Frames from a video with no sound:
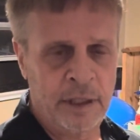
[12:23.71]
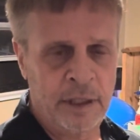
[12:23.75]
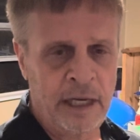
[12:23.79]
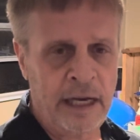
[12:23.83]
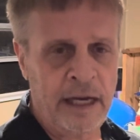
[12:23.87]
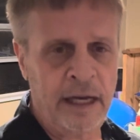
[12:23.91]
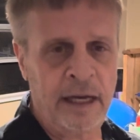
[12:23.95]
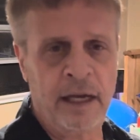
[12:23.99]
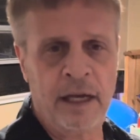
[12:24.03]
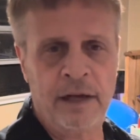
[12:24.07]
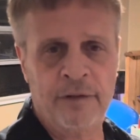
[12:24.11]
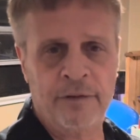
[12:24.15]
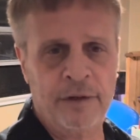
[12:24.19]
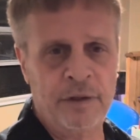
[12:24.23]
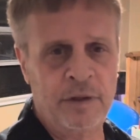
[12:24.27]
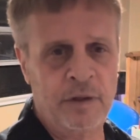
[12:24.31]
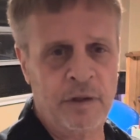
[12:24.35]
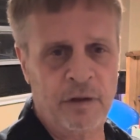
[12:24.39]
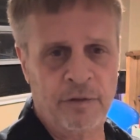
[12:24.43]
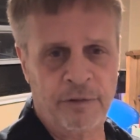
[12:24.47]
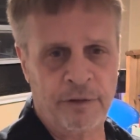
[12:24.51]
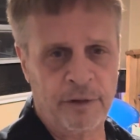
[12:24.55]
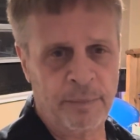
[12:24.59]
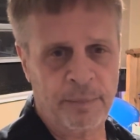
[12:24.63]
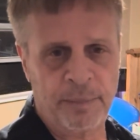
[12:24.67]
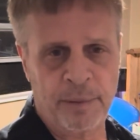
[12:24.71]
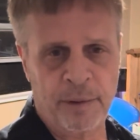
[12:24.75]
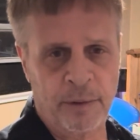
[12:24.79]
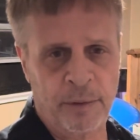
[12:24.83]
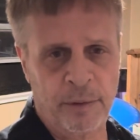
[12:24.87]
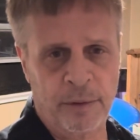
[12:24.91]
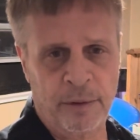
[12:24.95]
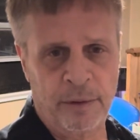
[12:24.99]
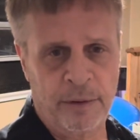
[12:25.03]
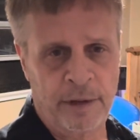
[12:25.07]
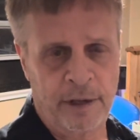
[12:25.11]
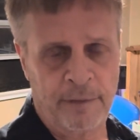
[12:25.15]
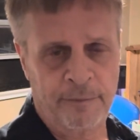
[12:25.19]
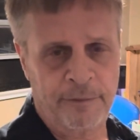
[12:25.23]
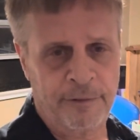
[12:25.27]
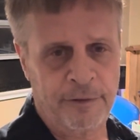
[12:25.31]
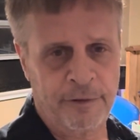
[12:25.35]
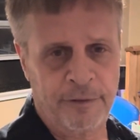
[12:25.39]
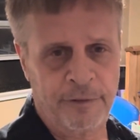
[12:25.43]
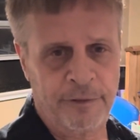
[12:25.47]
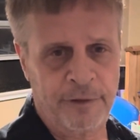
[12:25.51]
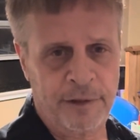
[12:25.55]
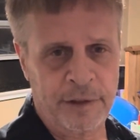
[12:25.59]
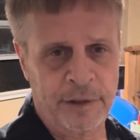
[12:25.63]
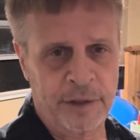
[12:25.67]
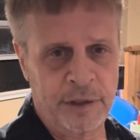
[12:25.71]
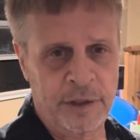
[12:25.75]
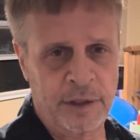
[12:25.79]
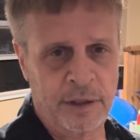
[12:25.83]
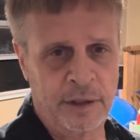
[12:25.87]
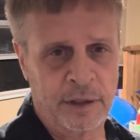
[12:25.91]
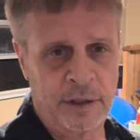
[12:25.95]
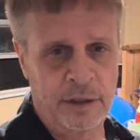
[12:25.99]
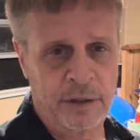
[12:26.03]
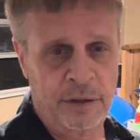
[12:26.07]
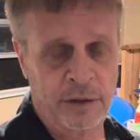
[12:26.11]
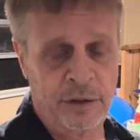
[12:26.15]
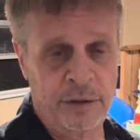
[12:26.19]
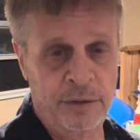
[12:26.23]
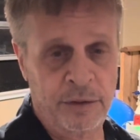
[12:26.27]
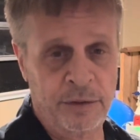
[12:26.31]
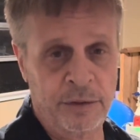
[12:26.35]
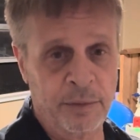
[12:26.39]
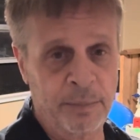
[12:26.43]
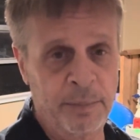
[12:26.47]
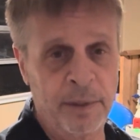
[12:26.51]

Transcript: I have a different program for finishing than you do,